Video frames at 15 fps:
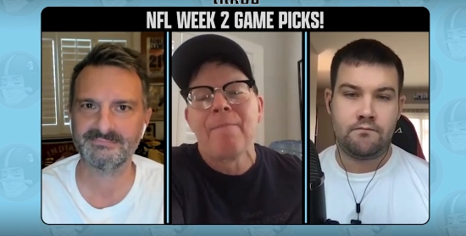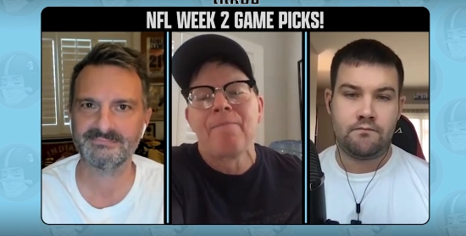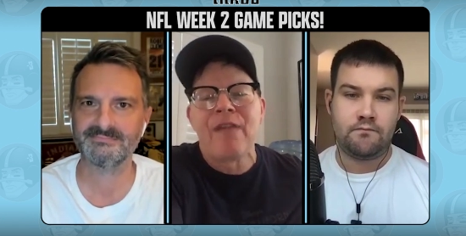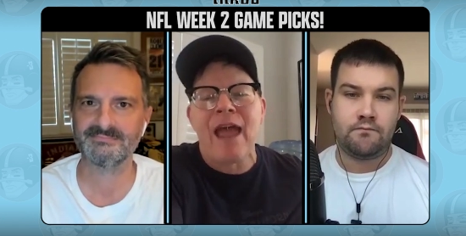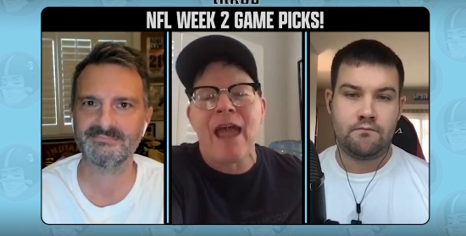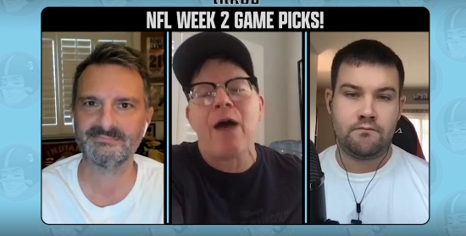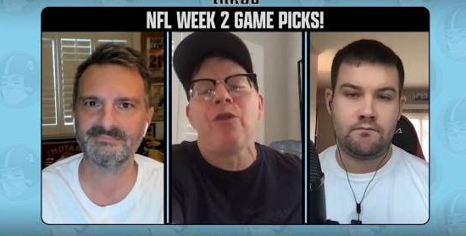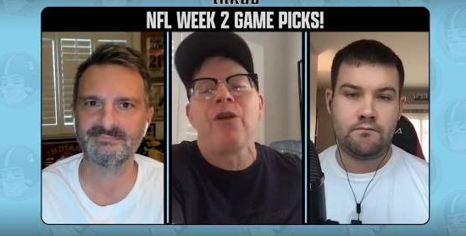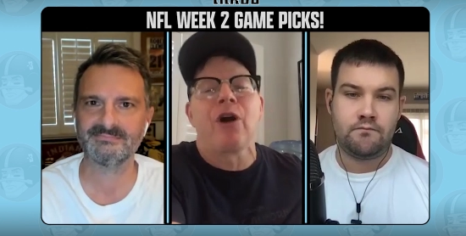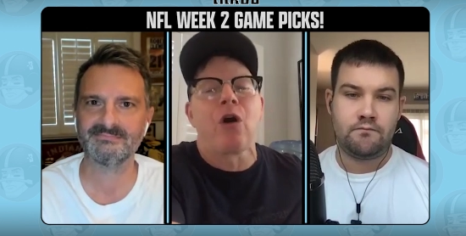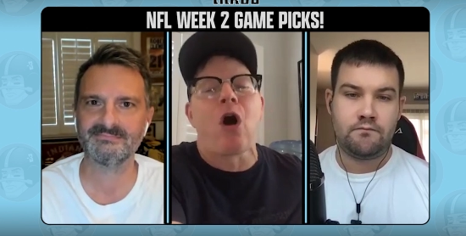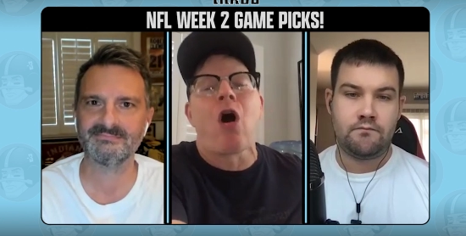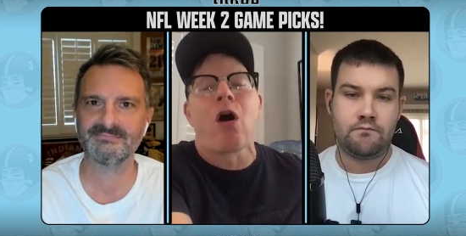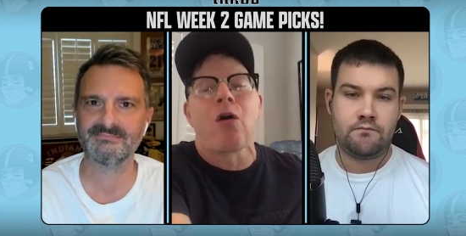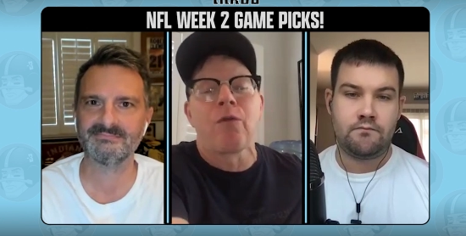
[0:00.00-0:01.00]
Speaker 1: Now they're
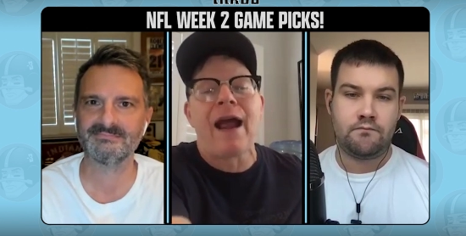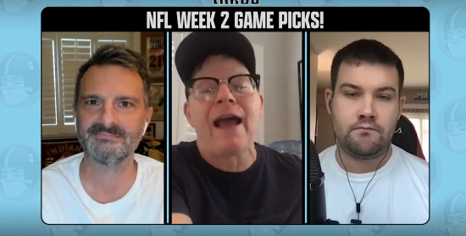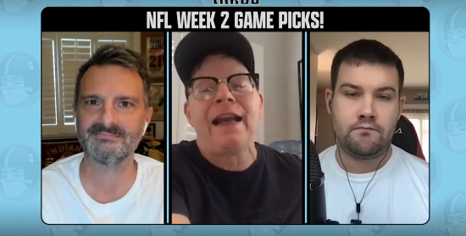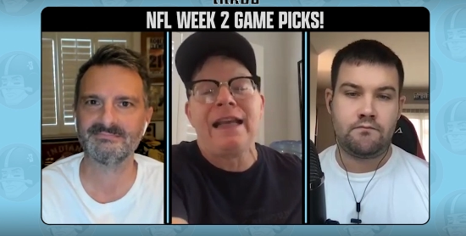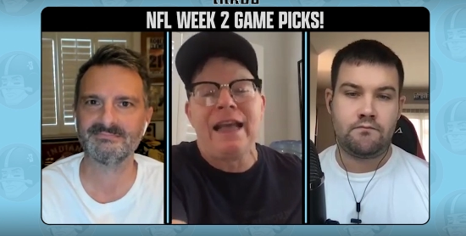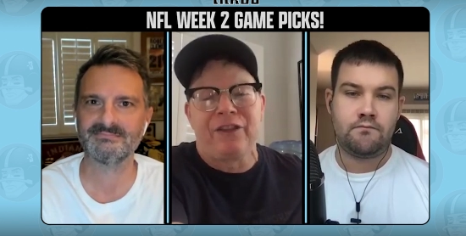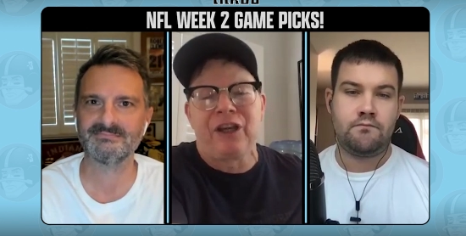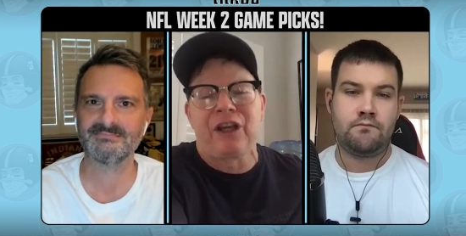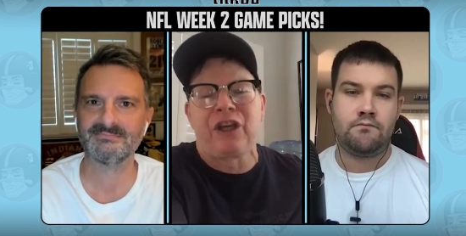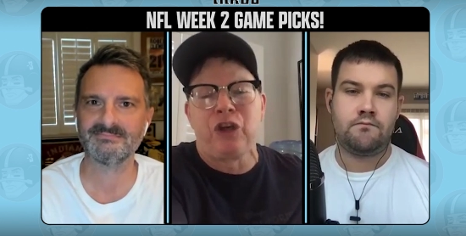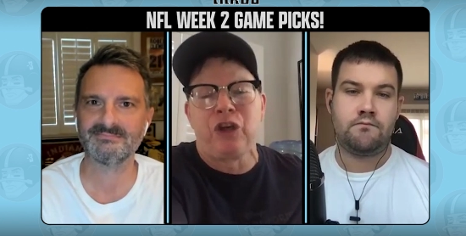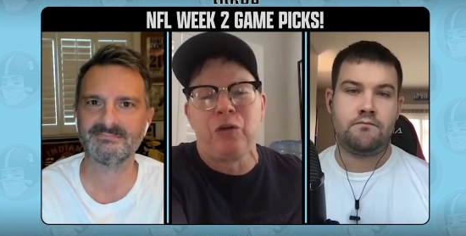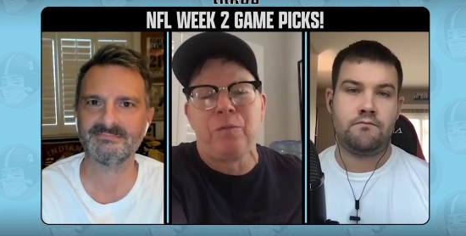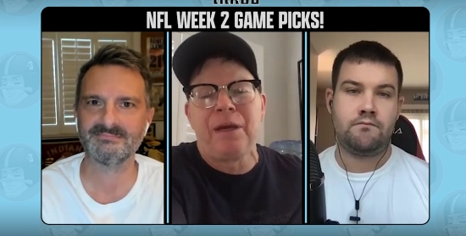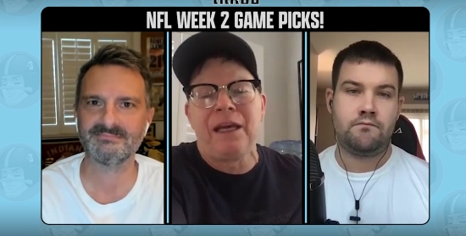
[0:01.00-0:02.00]
already at the
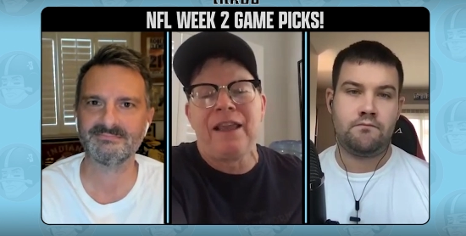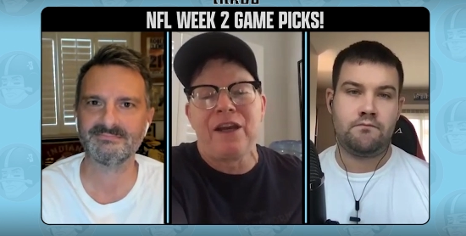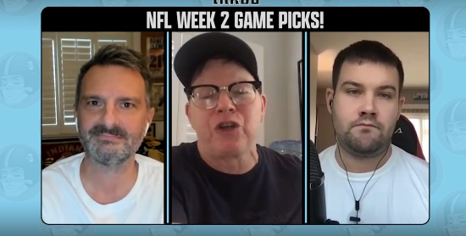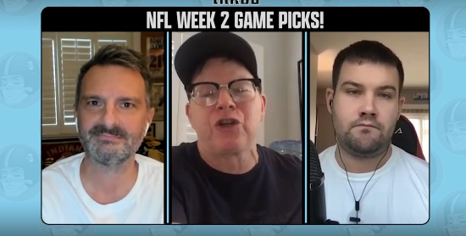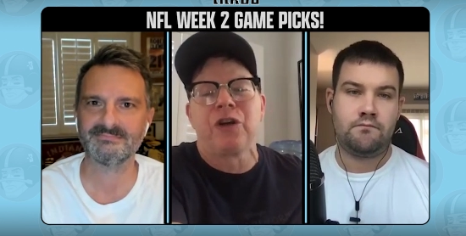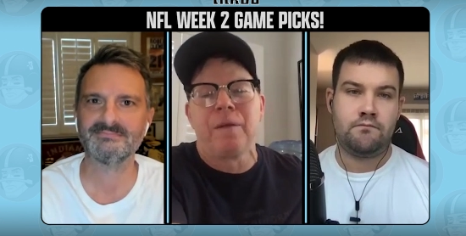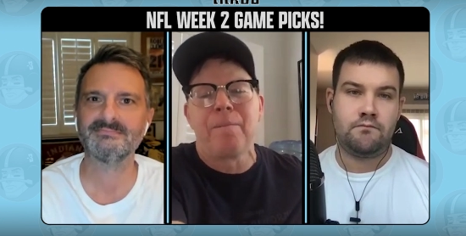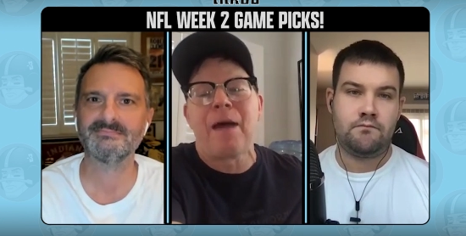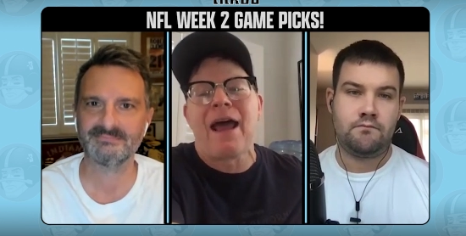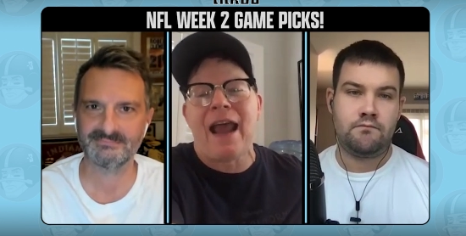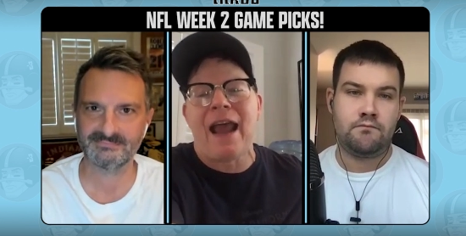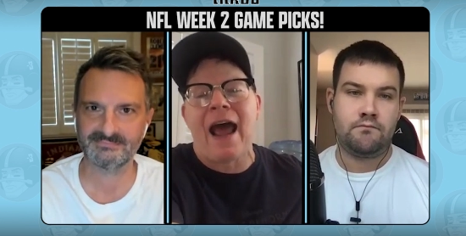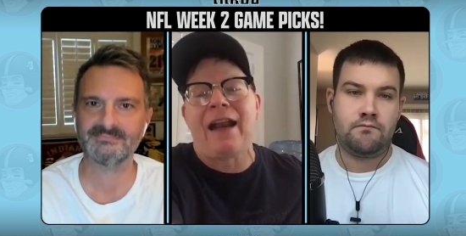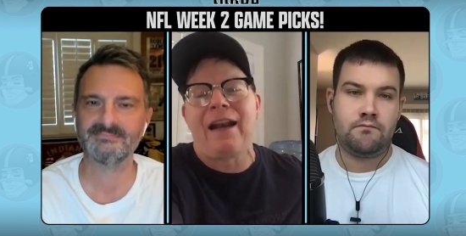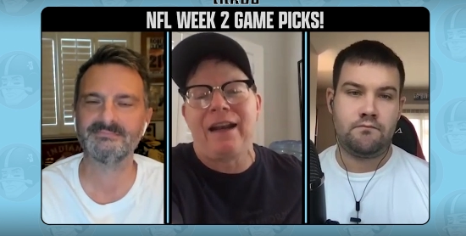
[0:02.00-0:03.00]
QB they should have been
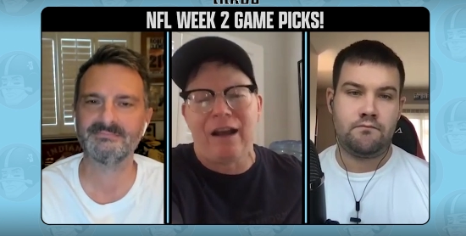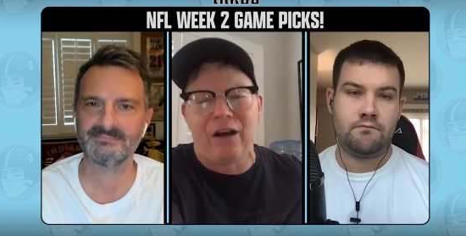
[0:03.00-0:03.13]
at,